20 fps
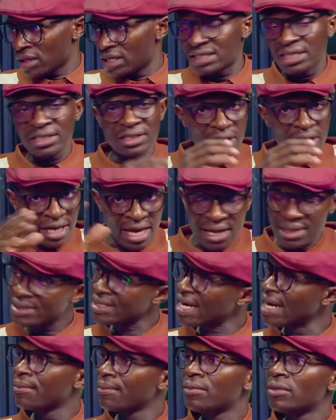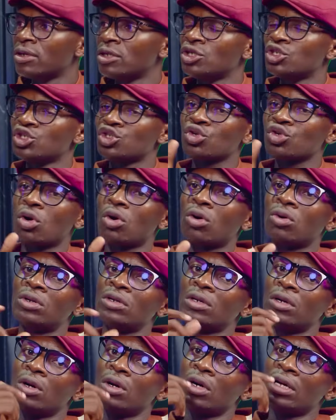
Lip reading: He said anytime. So